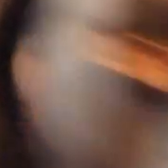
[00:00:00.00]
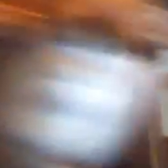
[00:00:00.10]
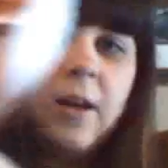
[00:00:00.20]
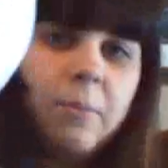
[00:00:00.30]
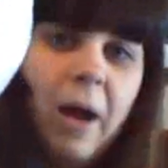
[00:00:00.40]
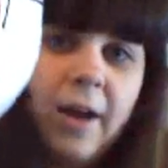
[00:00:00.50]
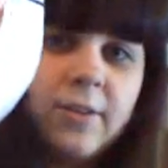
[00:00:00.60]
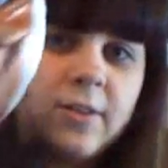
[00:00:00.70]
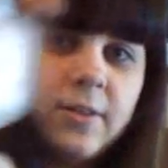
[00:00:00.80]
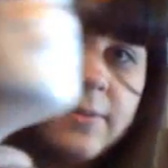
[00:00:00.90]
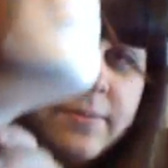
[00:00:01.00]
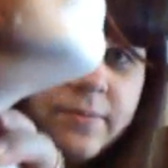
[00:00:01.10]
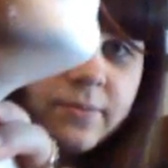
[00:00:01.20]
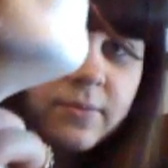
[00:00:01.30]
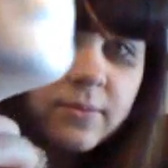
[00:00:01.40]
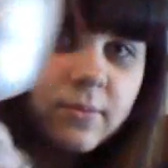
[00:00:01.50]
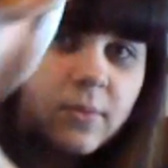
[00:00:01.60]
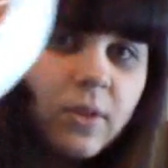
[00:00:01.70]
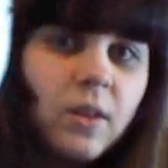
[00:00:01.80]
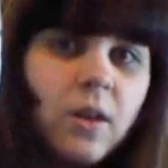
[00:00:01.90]
and a mask.
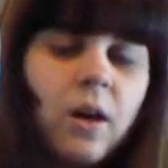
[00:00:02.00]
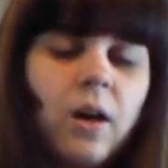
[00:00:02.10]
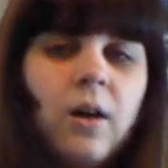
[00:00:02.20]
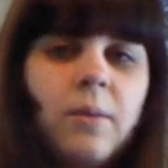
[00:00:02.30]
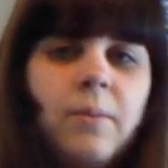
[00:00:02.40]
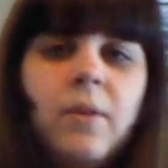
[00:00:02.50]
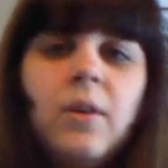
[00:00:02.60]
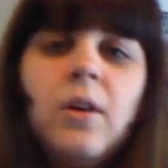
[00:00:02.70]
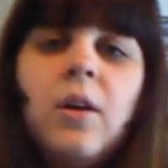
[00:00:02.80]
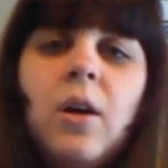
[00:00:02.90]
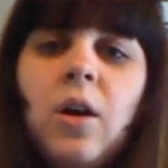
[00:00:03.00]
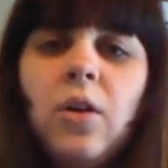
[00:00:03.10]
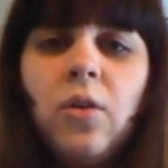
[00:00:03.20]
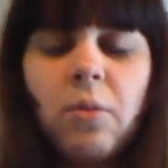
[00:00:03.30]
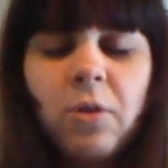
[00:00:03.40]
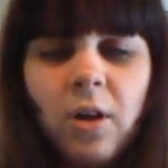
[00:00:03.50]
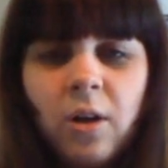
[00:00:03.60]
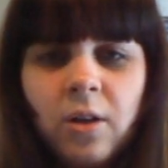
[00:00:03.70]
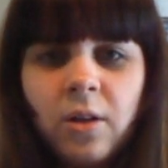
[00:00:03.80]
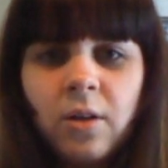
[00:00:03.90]
Normal
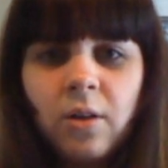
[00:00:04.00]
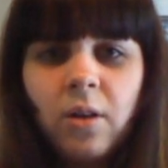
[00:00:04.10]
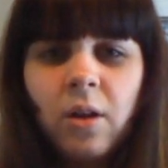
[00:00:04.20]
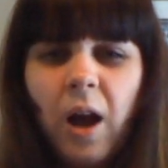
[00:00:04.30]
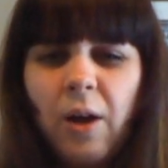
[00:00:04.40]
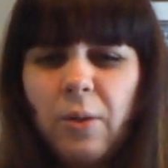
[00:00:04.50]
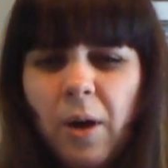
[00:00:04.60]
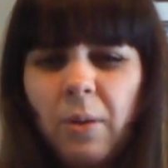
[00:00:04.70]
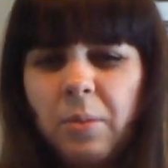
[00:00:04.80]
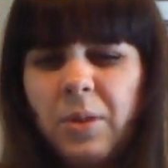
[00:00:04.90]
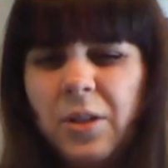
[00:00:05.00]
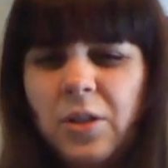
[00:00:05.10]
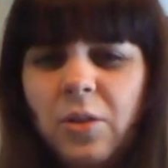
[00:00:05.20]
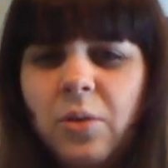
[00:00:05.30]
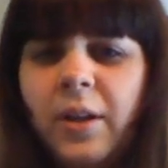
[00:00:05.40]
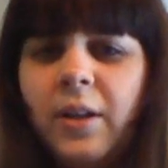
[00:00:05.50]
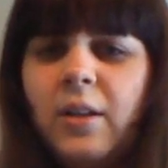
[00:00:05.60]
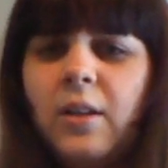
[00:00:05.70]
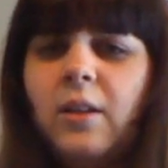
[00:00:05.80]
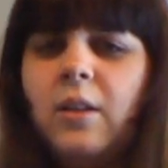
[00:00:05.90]
Hawkgirl, I would probably do
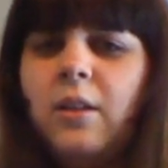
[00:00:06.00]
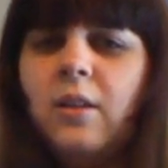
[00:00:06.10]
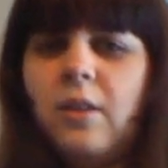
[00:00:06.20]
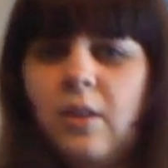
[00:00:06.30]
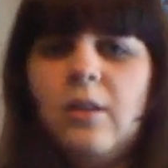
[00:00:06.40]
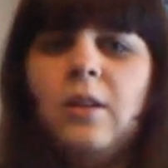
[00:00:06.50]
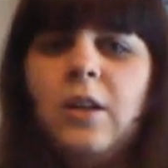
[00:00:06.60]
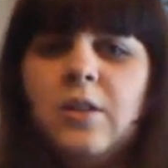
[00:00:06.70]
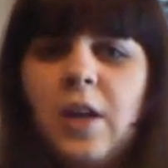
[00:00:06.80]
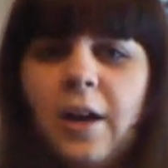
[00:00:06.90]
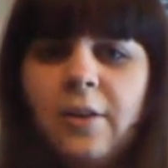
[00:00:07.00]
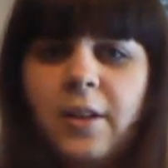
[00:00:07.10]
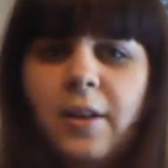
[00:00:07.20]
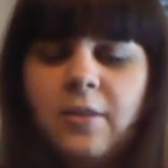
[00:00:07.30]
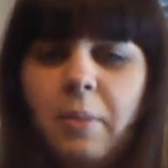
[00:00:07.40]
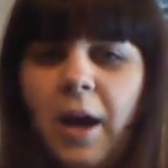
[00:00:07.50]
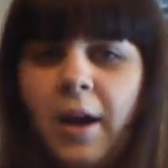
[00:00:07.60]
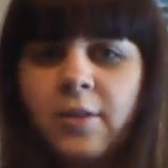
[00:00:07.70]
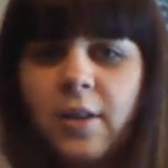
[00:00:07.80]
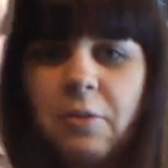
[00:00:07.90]
it entirely as a
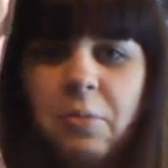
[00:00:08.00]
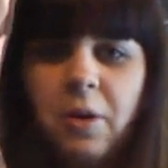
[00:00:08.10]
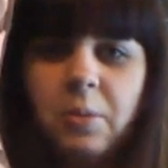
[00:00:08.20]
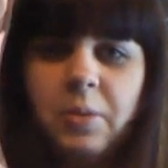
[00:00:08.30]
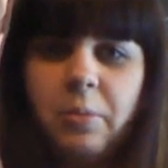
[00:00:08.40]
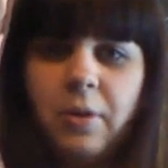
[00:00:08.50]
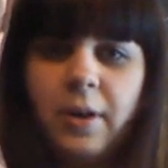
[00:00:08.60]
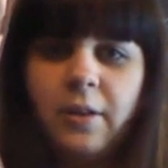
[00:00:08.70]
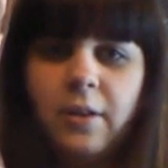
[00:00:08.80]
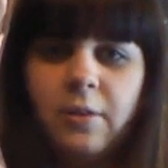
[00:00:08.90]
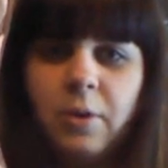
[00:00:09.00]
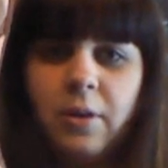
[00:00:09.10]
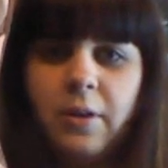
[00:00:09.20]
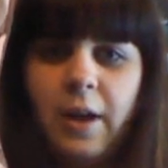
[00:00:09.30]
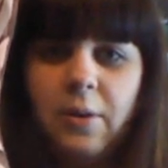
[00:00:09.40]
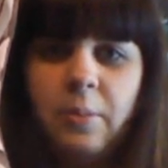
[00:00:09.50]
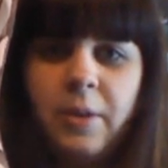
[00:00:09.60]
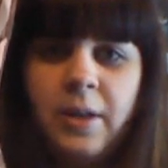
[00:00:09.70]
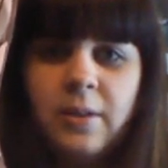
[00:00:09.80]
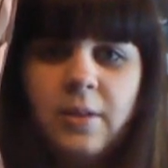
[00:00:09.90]
mask. I would probably bring this part down a
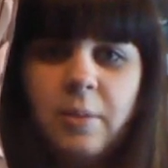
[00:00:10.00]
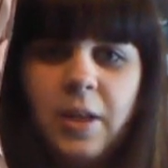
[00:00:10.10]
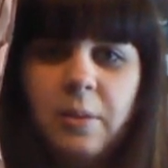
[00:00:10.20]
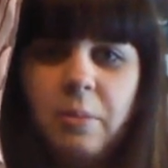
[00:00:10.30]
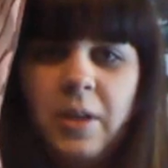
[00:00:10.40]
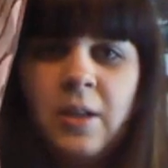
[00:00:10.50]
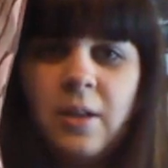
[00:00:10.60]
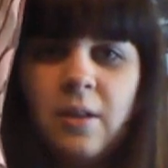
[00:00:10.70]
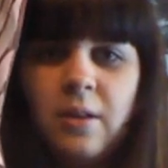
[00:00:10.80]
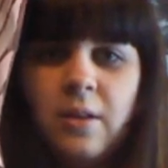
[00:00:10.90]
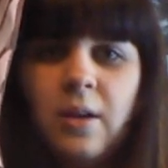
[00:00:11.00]
bit to make the beak,